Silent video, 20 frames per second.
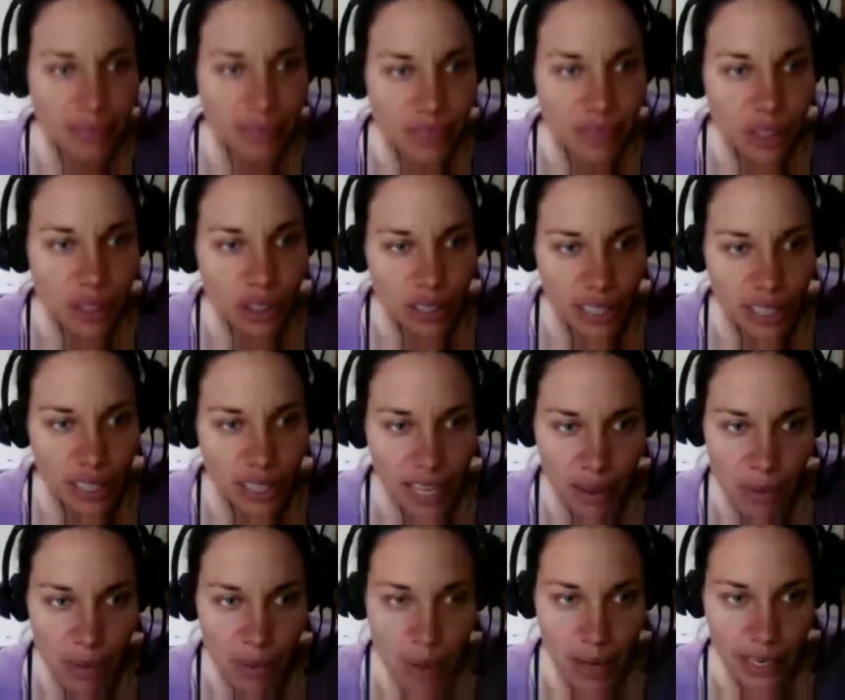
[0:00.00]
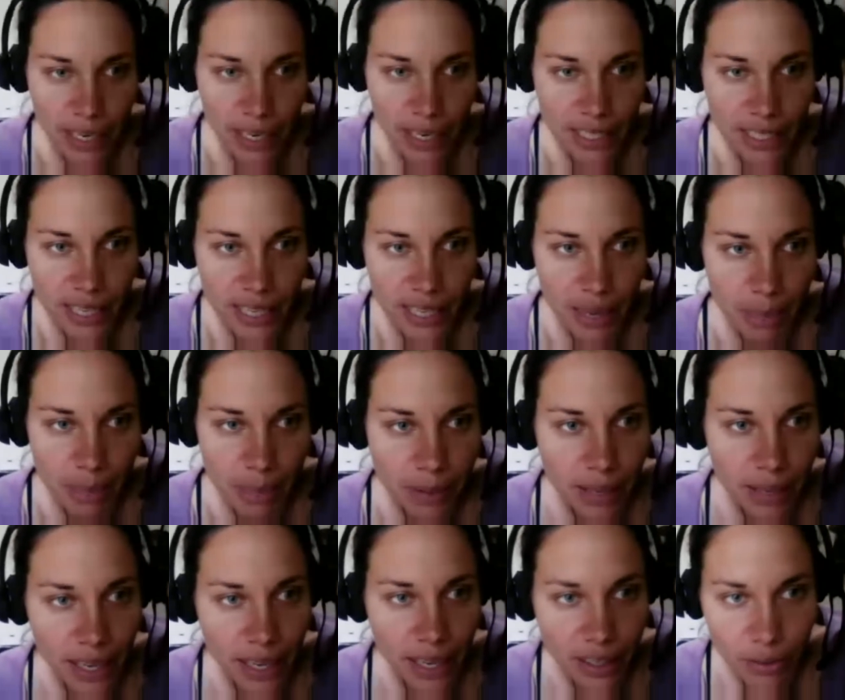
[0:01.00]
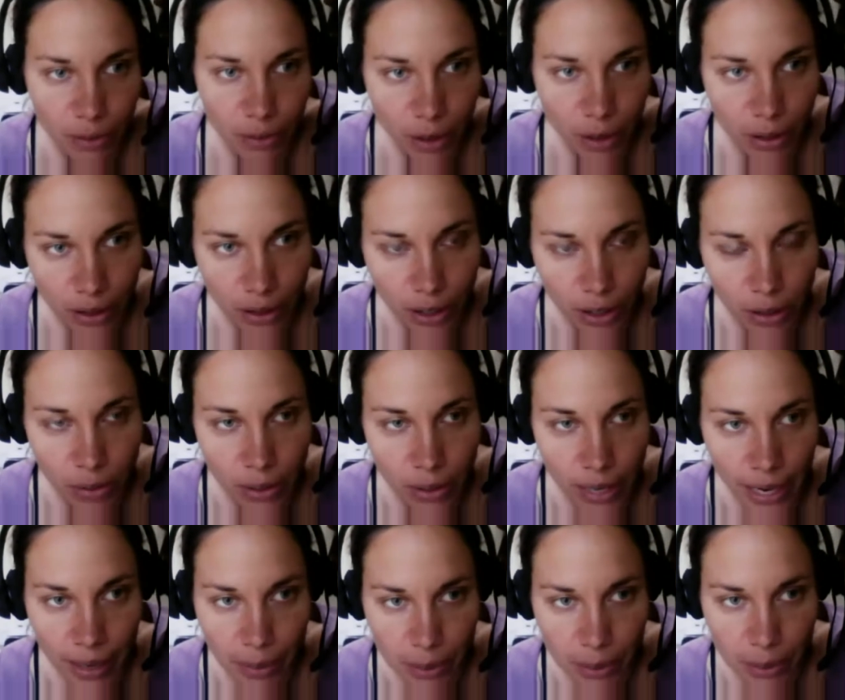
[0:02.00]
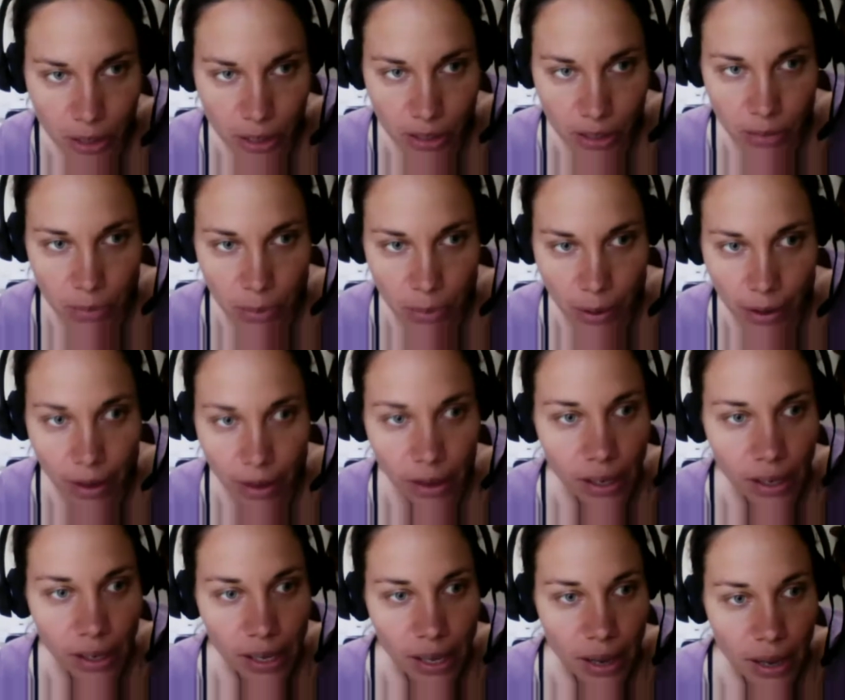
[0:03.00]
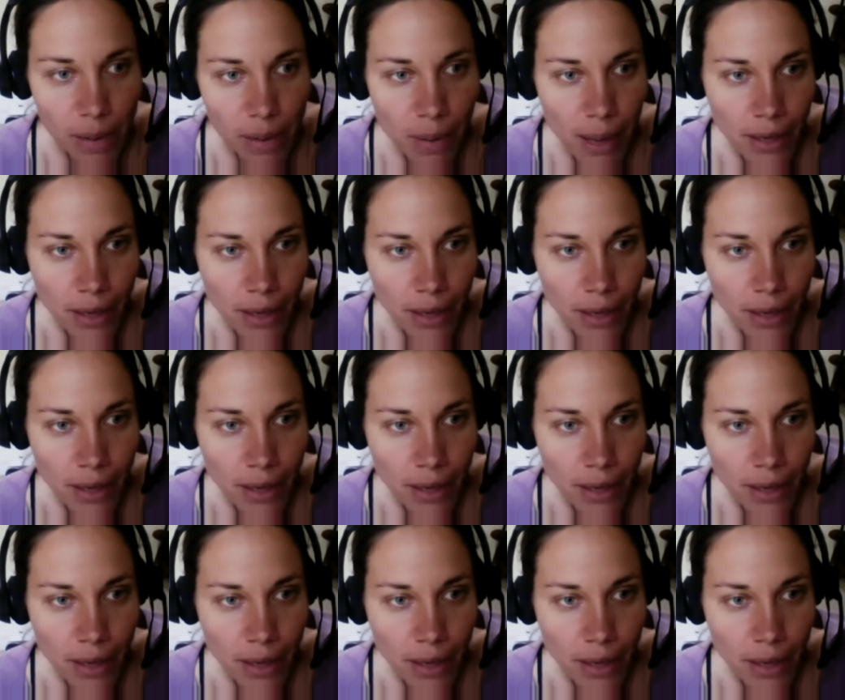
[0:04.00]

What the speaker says: to the other one, except that you've got the Q&A, which doesn't work, and